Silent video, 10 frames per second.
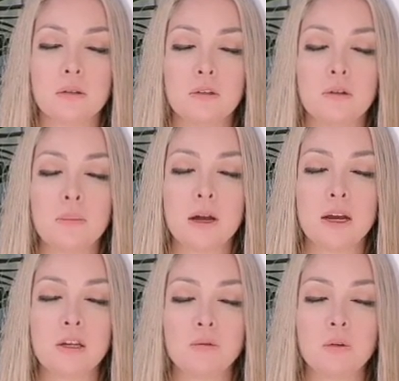Your
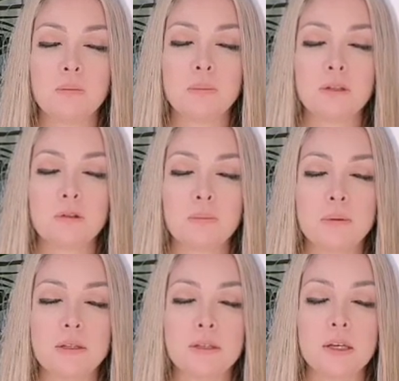mind won't be so
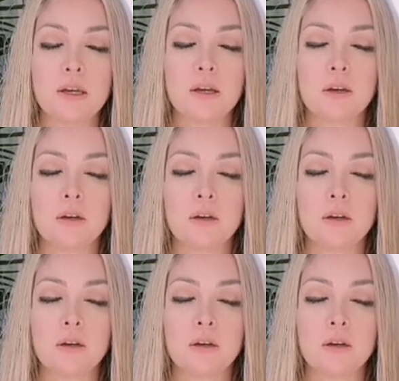busy,